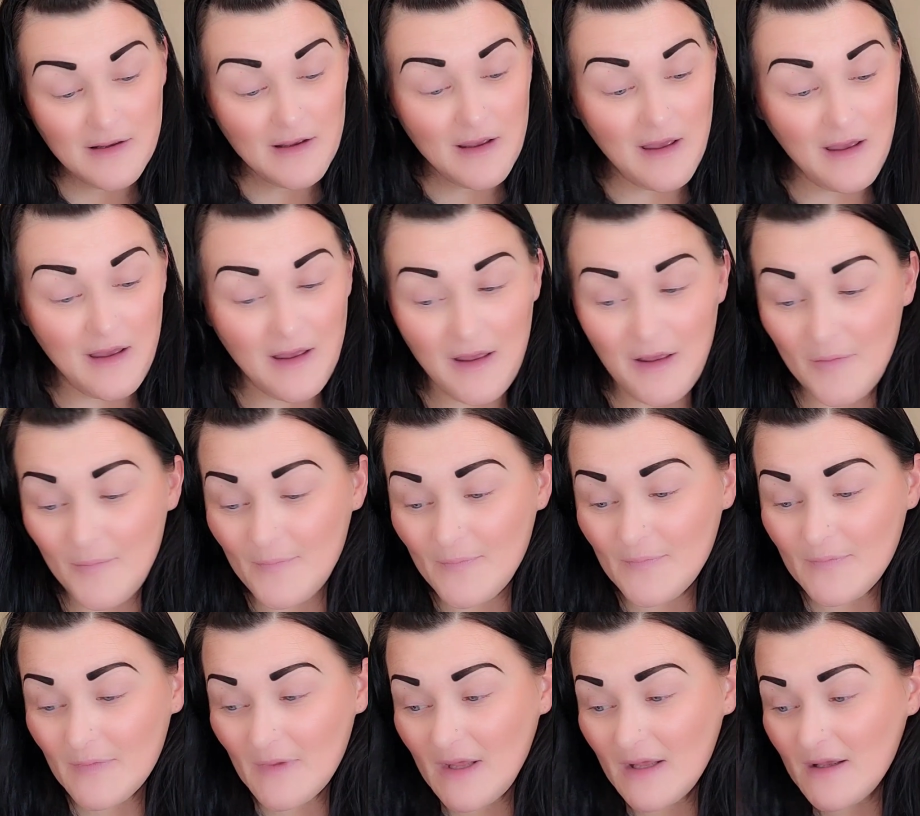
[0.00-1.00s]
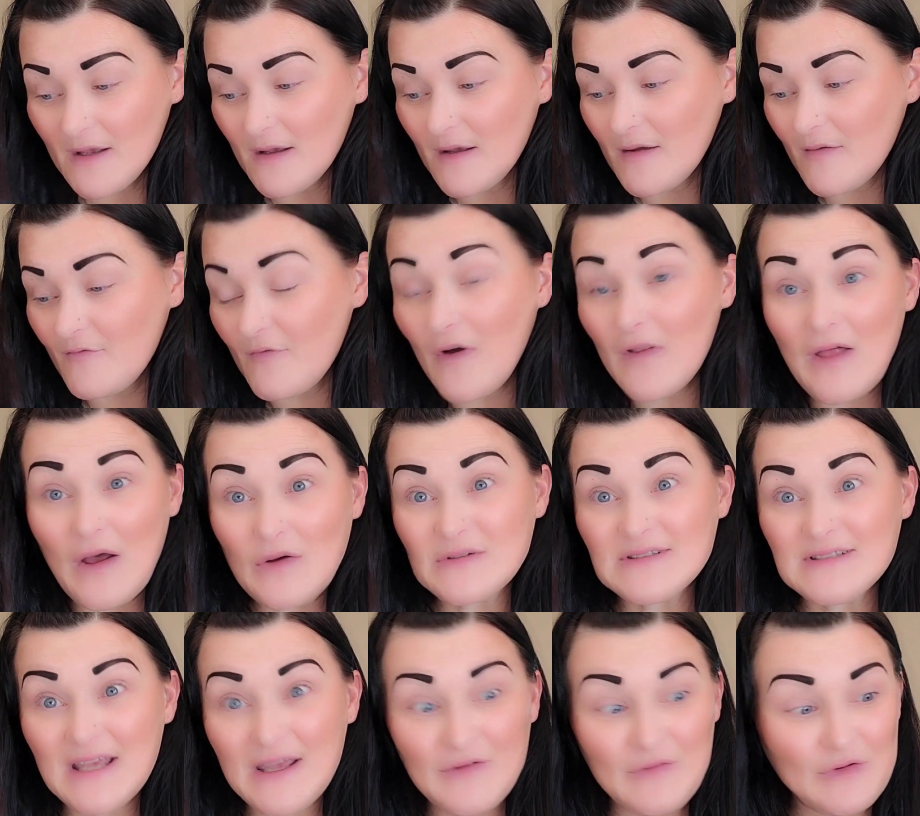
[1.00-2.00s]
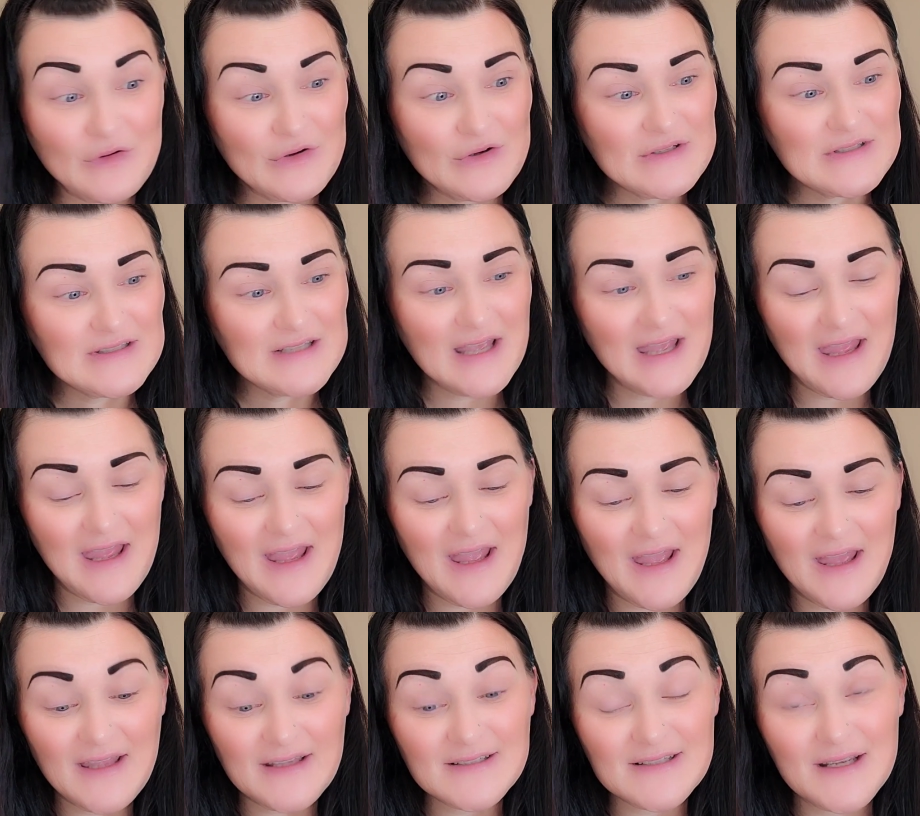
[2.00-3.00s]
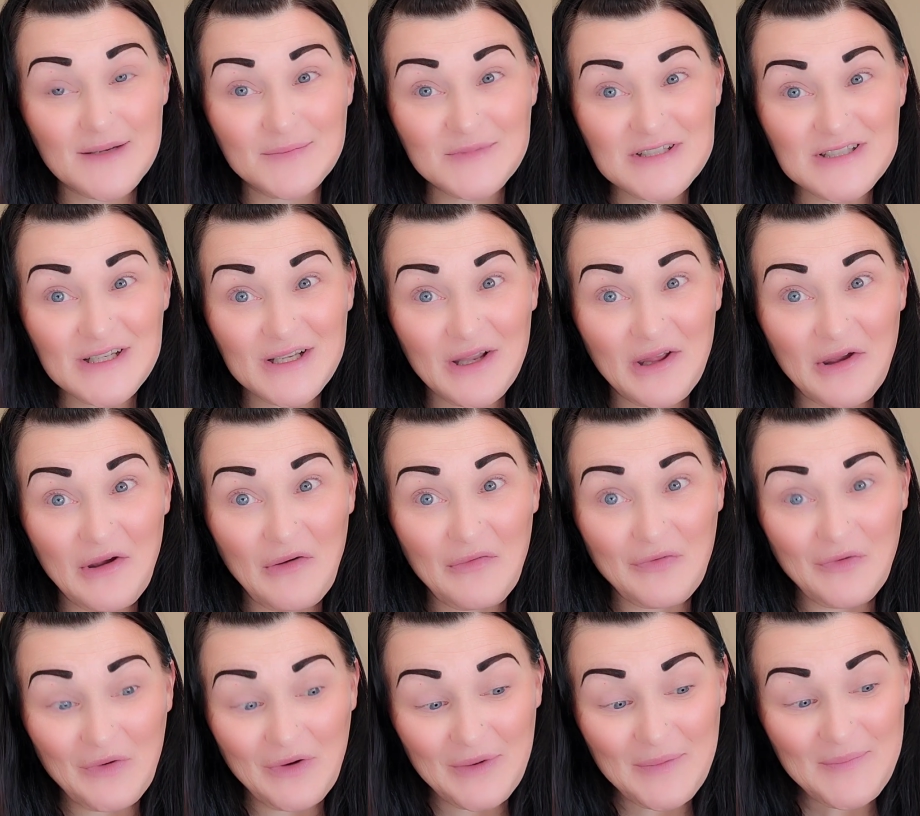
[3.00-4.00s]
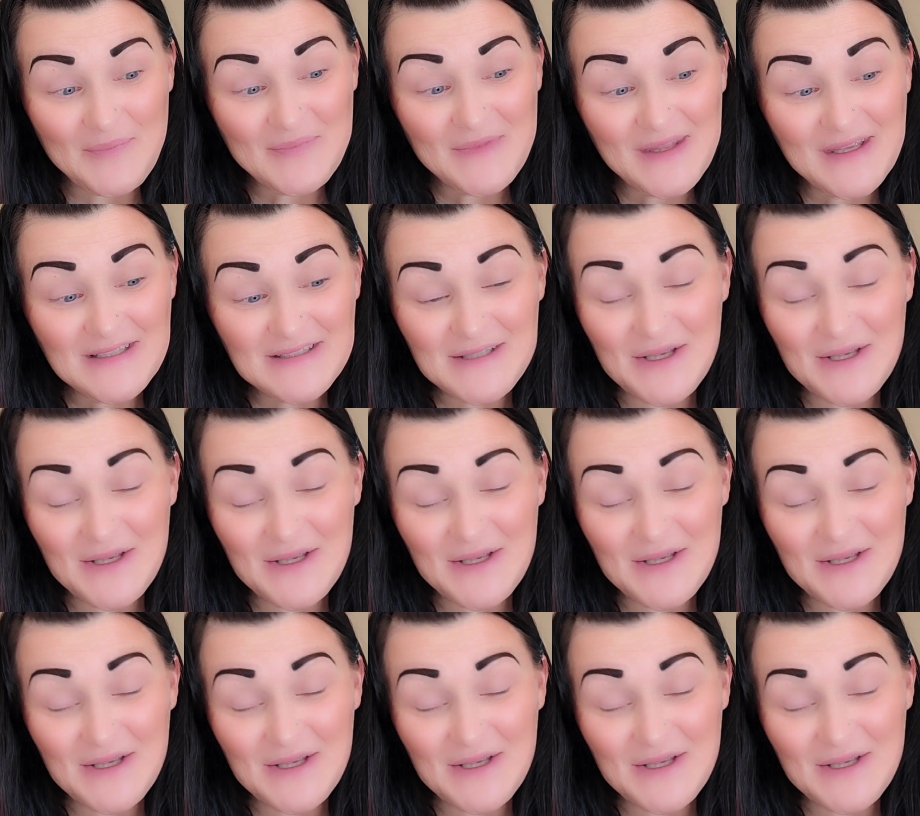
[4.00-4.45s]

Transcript: fallout savers, and I'm just gonna go for it.